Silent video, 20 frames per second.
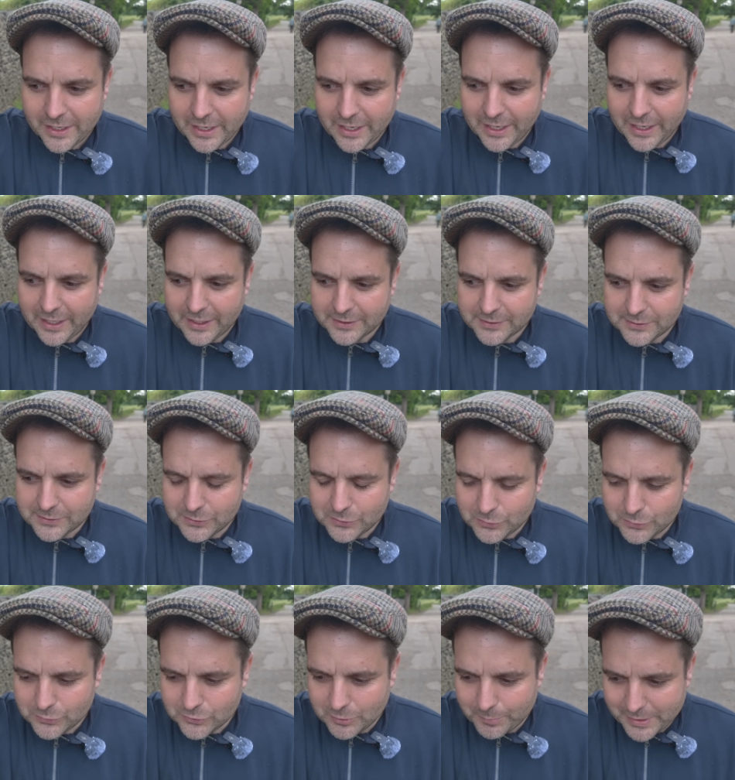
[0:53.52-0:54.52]
uh,
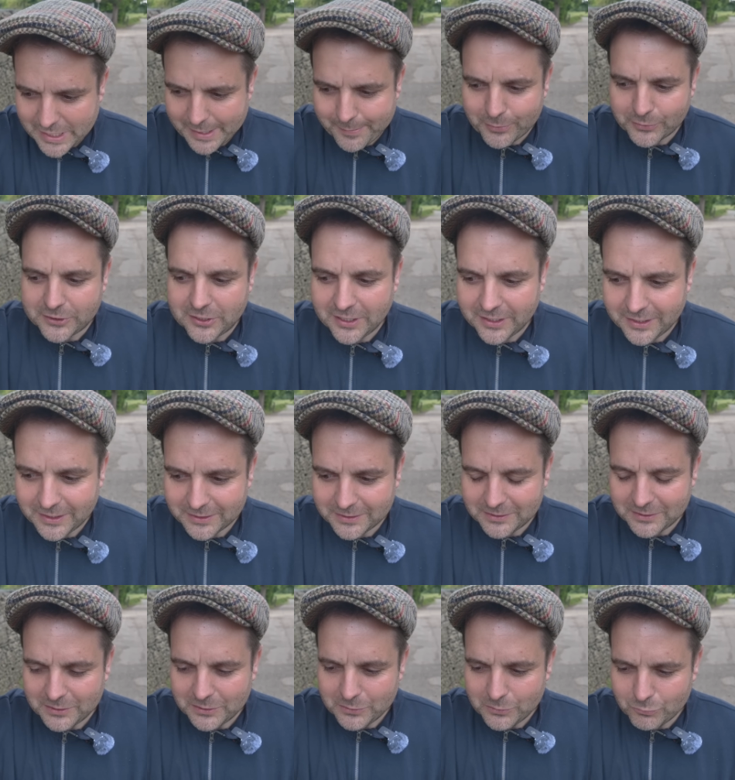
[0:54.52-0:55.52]
to be able to
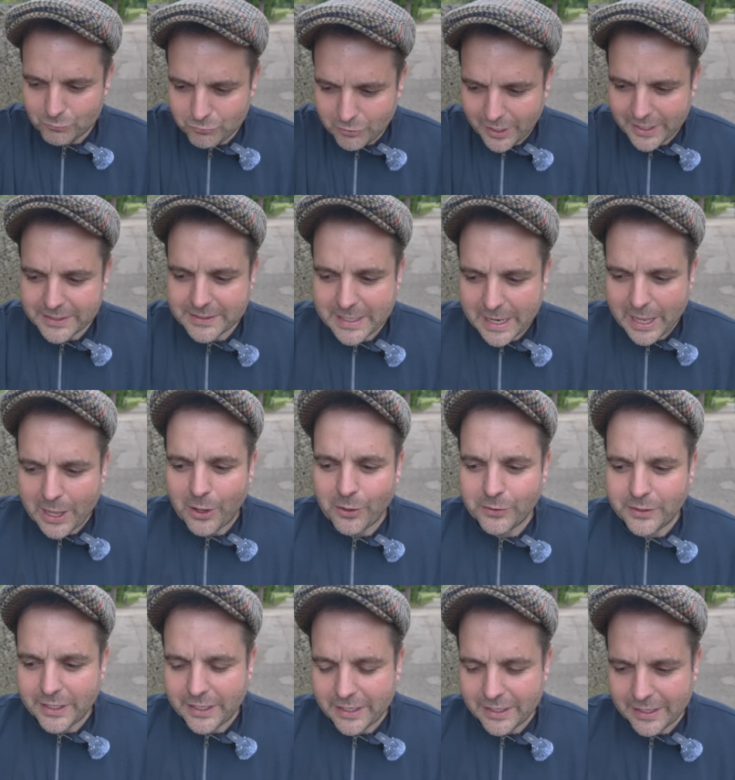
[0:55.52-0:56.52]
write
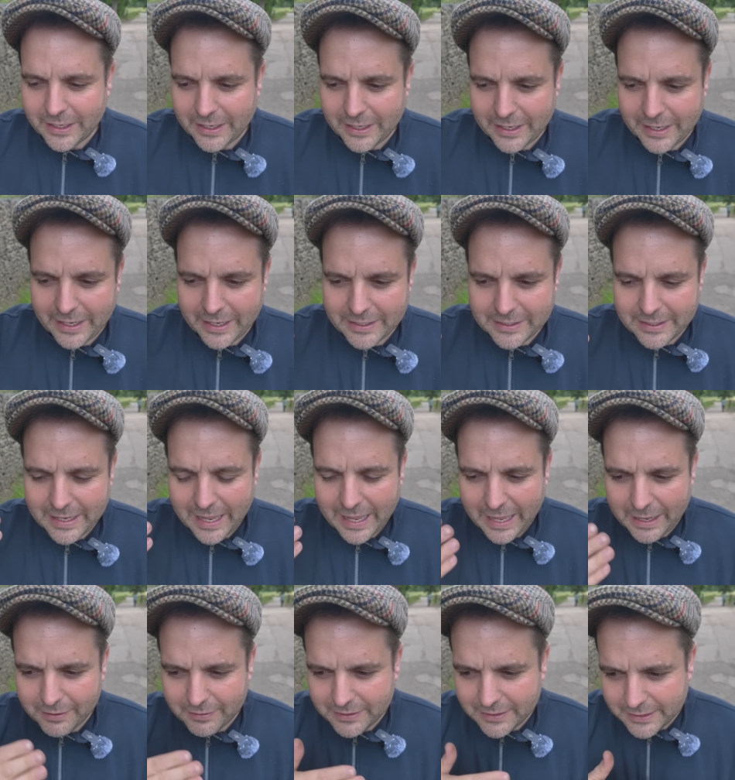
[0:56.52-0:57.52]
down and
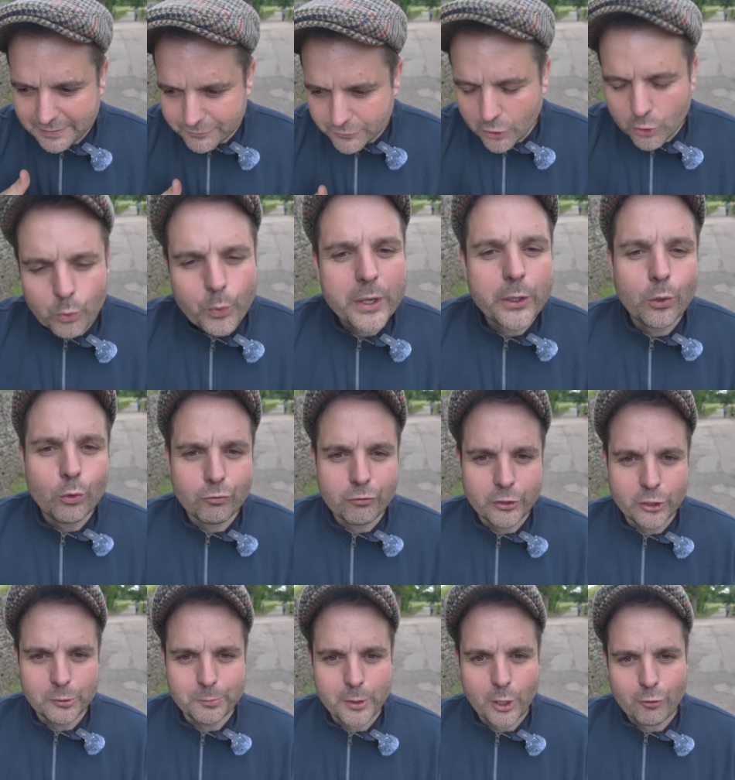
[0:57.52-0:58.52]
leave no wiggle
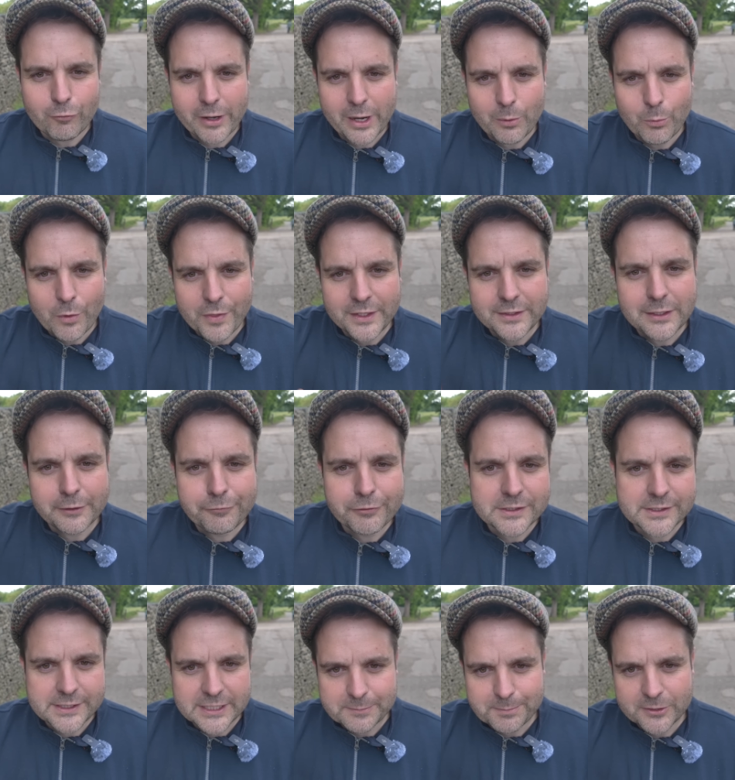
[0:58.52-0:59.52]
room around what the
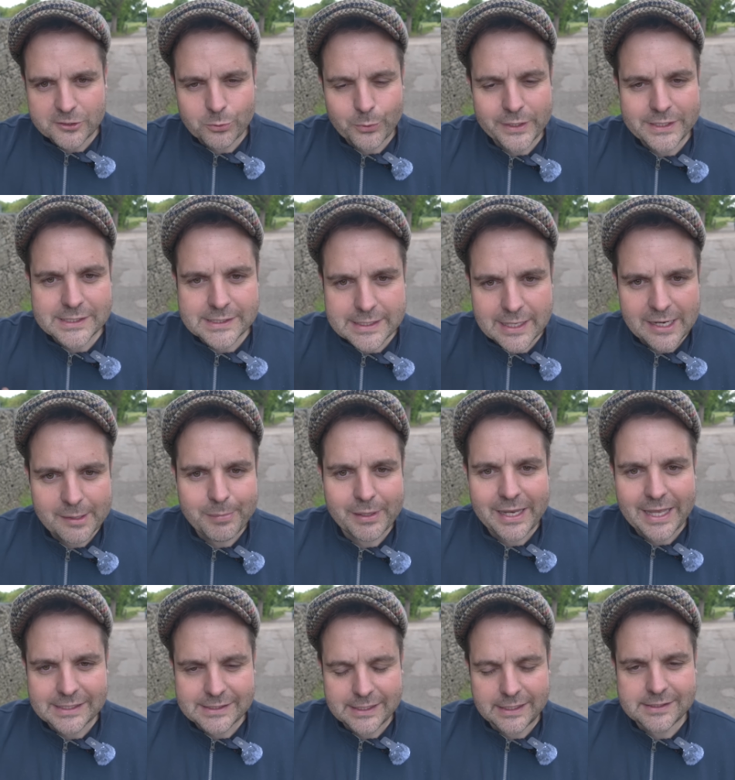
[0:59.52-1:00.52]
difference is between
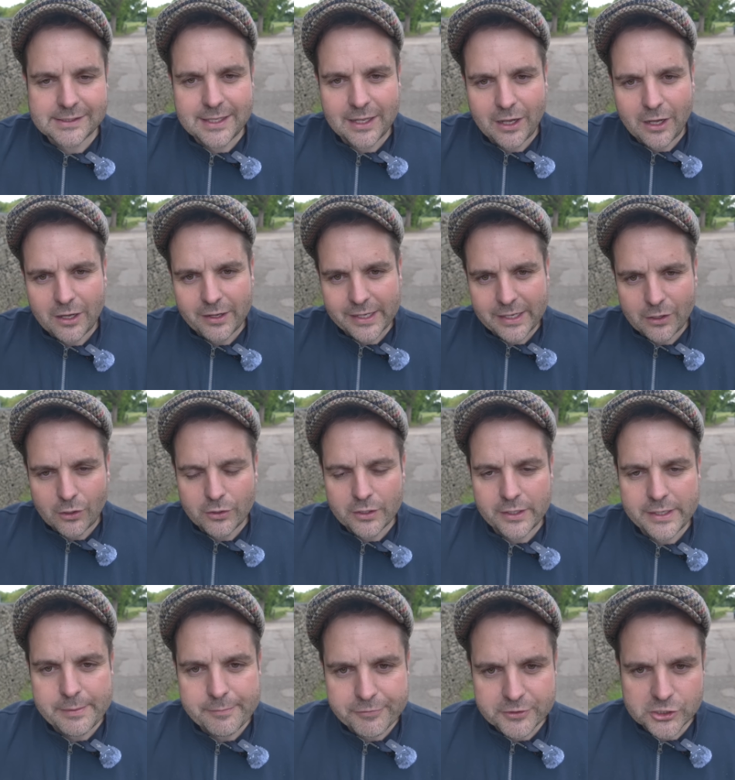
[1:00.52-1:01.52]
sellable assets that are on
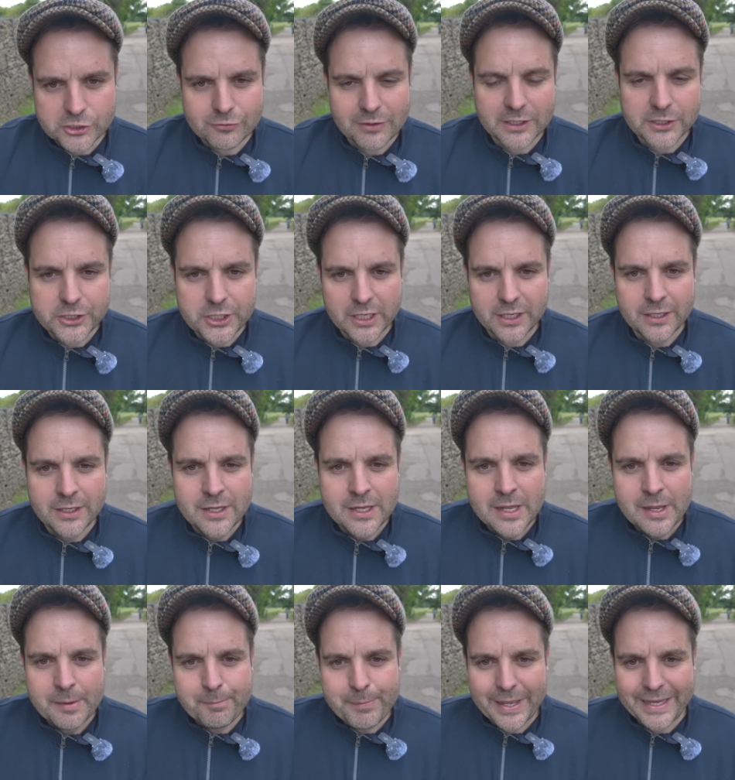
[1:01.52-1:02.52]
an infrastructure
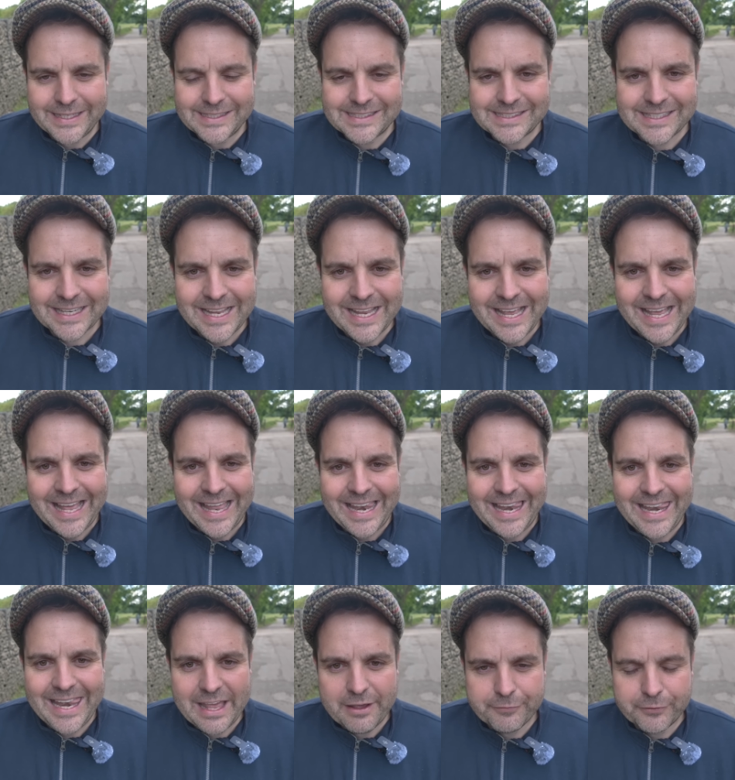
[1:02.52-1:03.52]
based
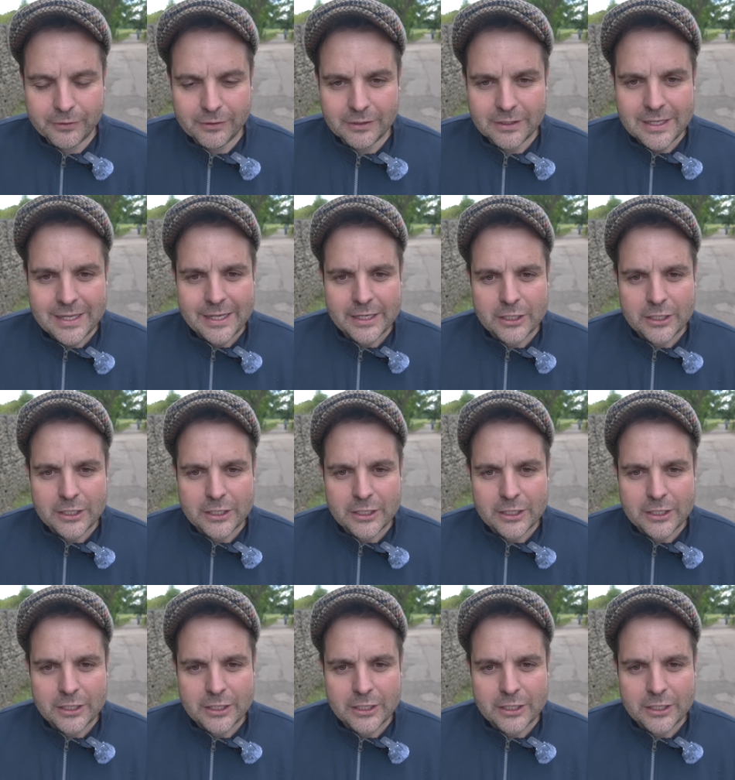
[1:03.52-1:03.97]
level.